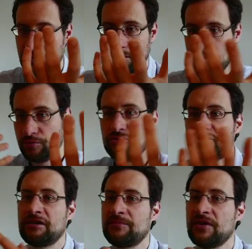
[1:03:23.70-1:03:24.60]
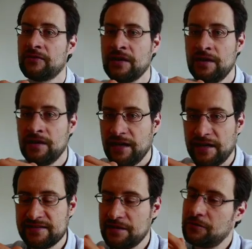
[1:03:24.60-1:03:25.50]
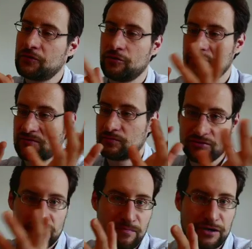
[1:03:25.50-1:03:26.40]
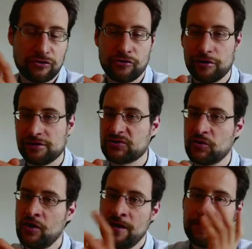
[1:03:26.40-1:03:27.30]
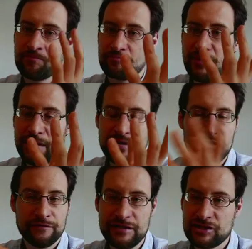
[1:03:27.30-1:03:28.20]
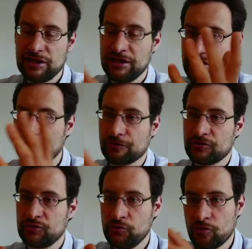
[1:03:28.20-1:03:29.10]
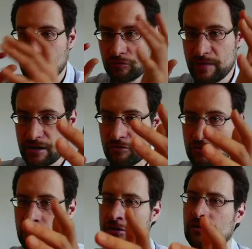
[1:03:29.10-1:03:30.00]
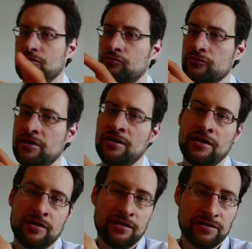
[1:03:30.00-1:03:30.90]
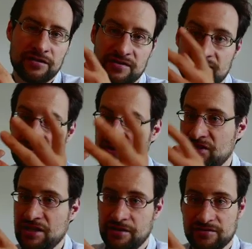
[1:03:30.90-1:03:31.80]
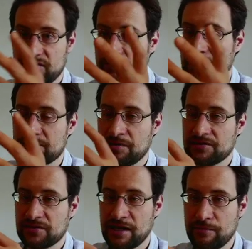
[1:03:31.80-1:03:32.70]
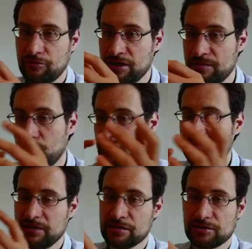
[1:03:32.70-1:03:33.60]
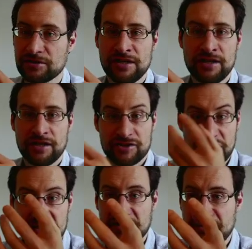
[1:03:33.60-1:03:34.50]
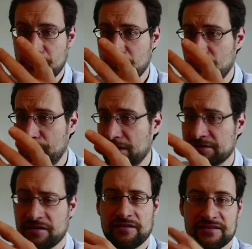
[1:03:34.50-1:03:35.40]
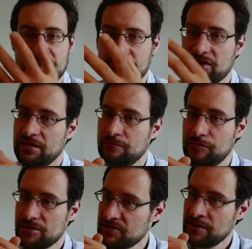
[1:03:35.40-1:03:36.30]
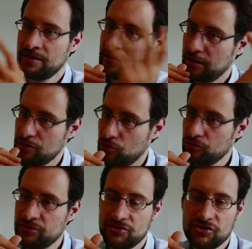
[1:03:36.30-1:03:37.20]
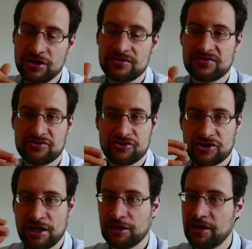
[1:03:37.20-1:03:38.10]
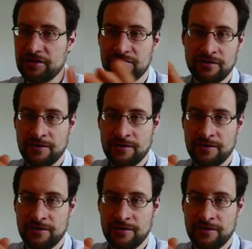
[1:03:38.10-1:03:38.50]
bootstrap this. And then of course with a microkernel. So maybe eventually in a year or two, own microkernel, own C and C++ library, most minimal, just in-time compiled subset with an own JIT shell and